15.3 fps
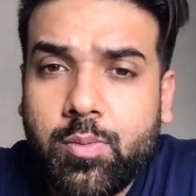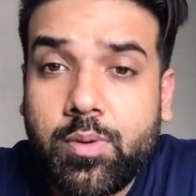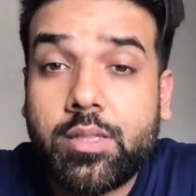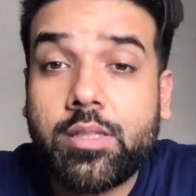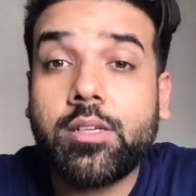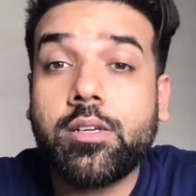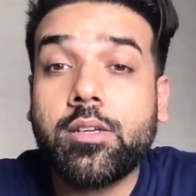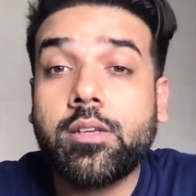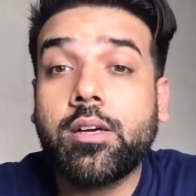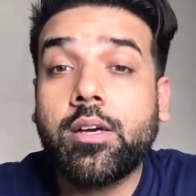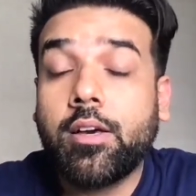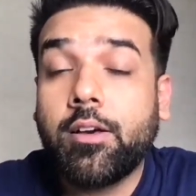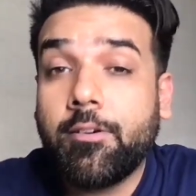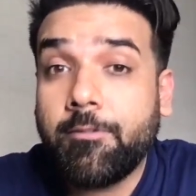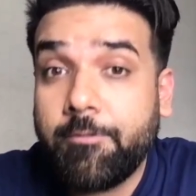with the
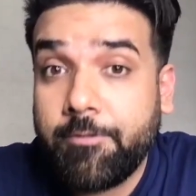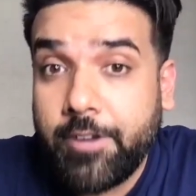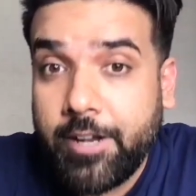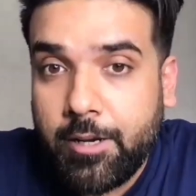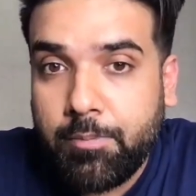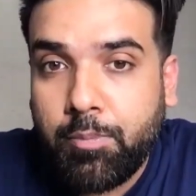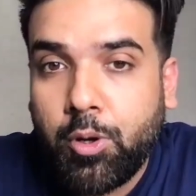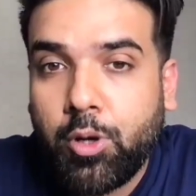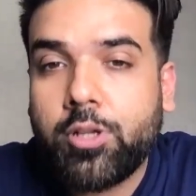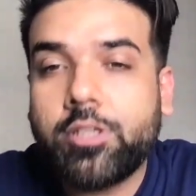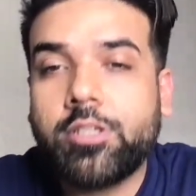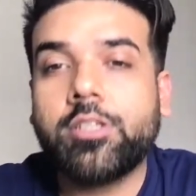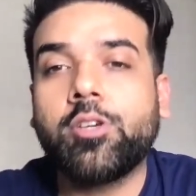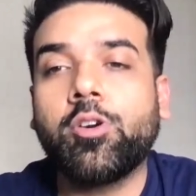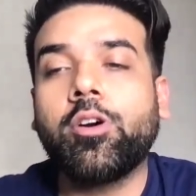Fed
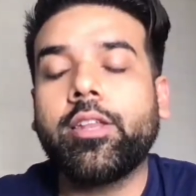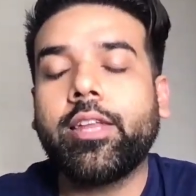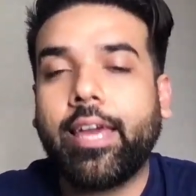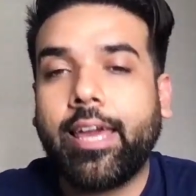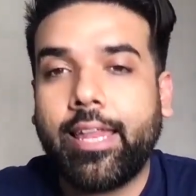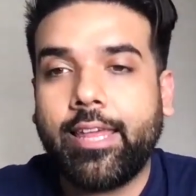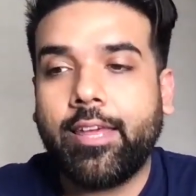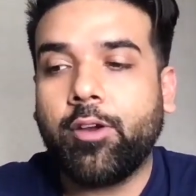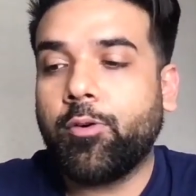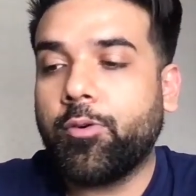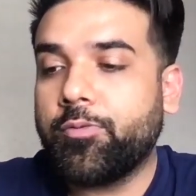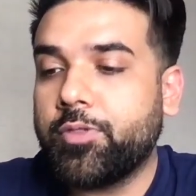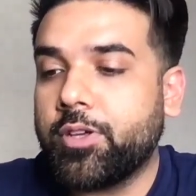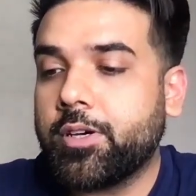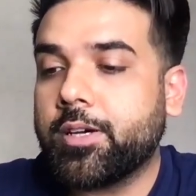policy or any
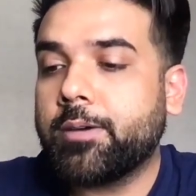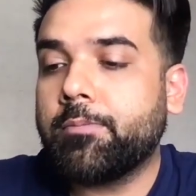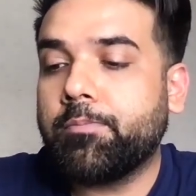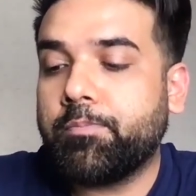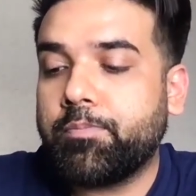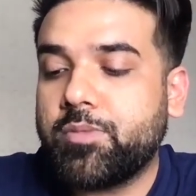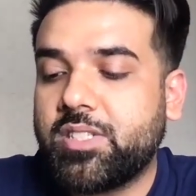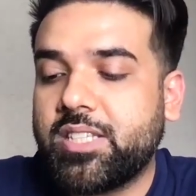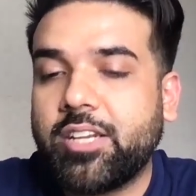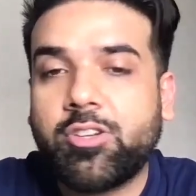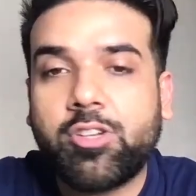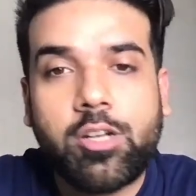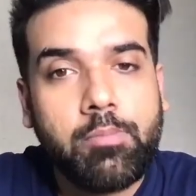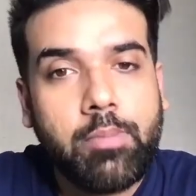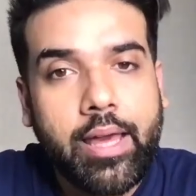of the
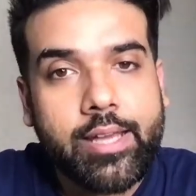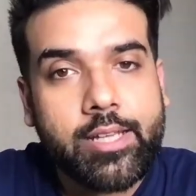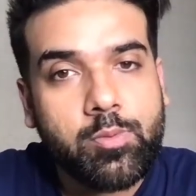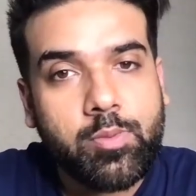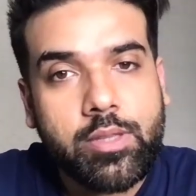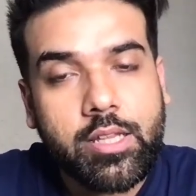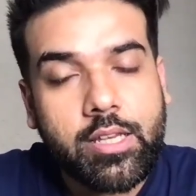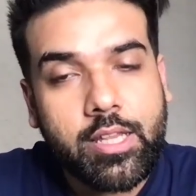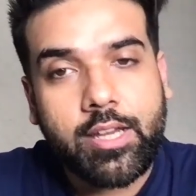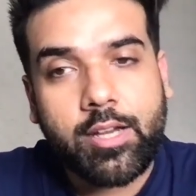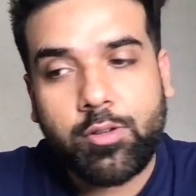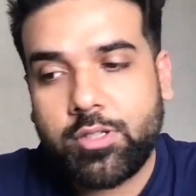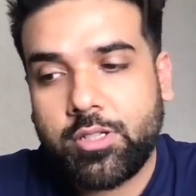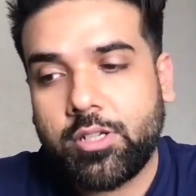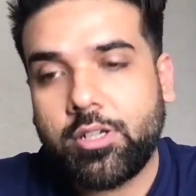central banks when they take
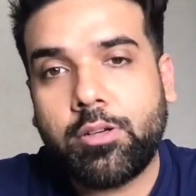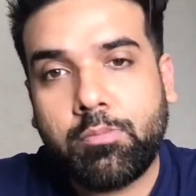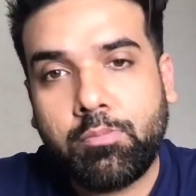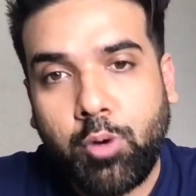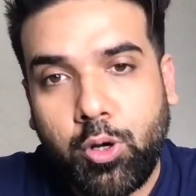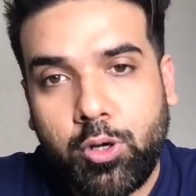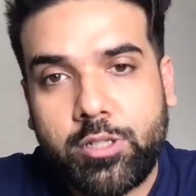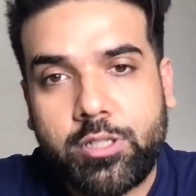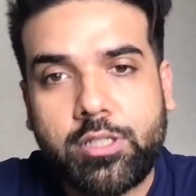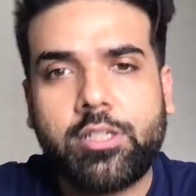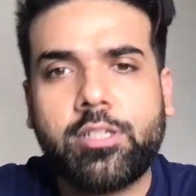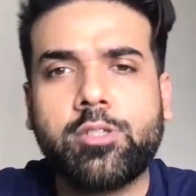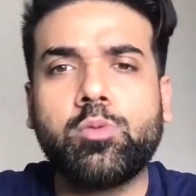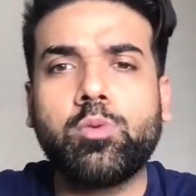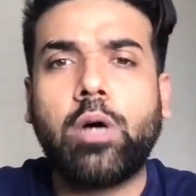out certain
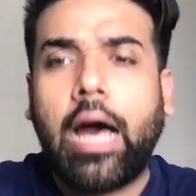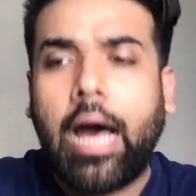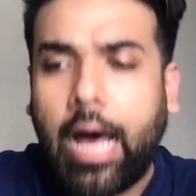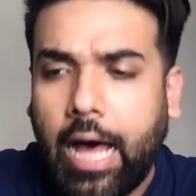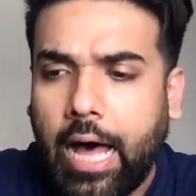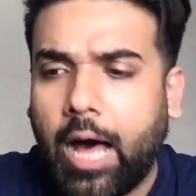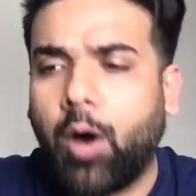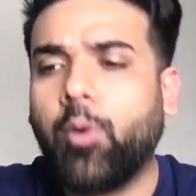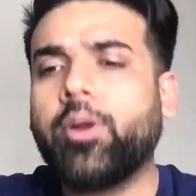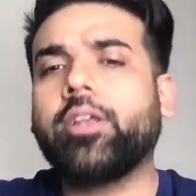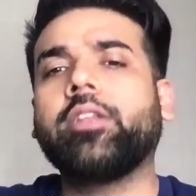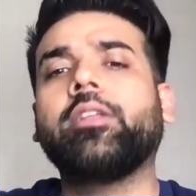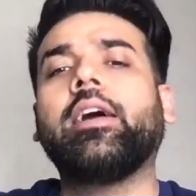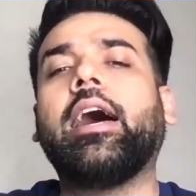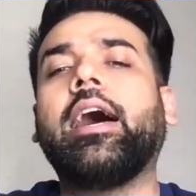policies, how
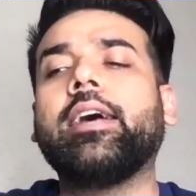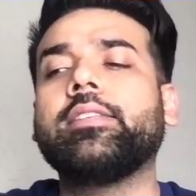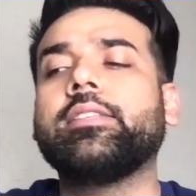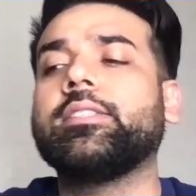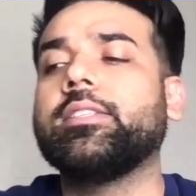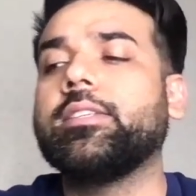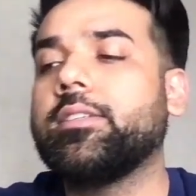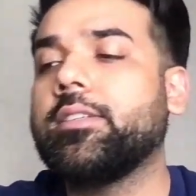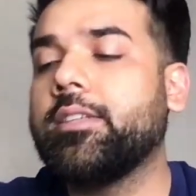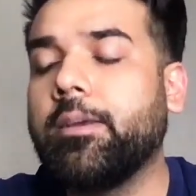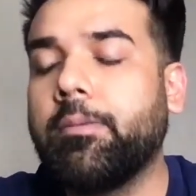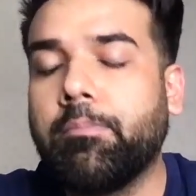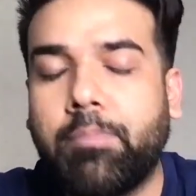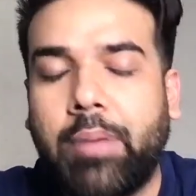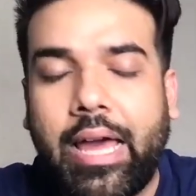it has a certain
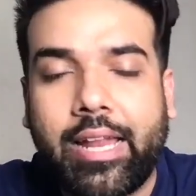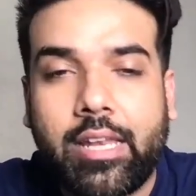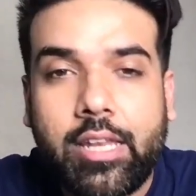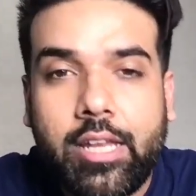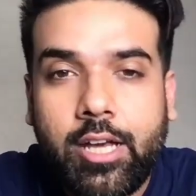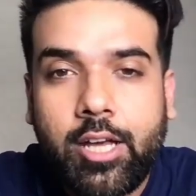impact